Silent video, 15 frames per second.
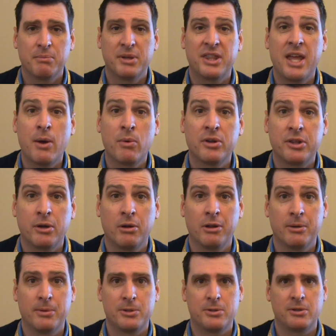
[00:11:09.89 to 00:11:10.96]
But they weren't the
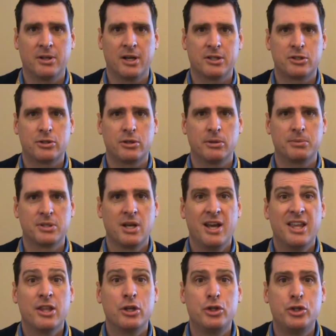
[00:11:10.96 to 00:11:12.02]
only ones who lost troops.
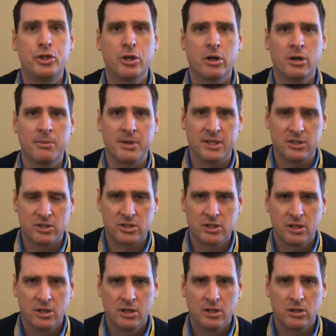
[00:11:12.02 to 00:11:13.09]
The
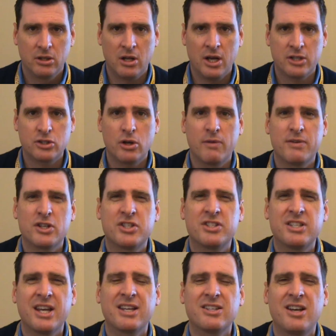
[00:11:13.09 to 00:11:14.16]
Germans lost over
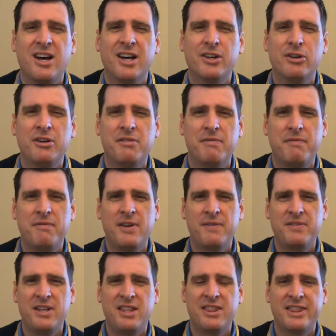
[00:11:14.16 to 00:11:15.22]

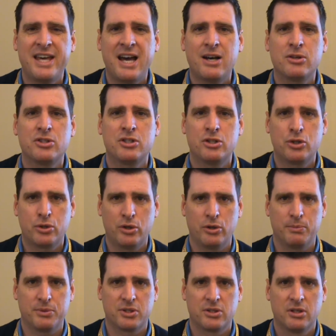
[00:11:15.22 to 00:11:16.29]
650,000
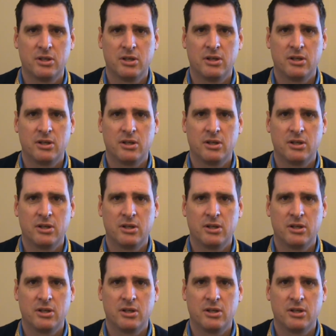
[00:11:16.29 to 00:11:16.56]
troops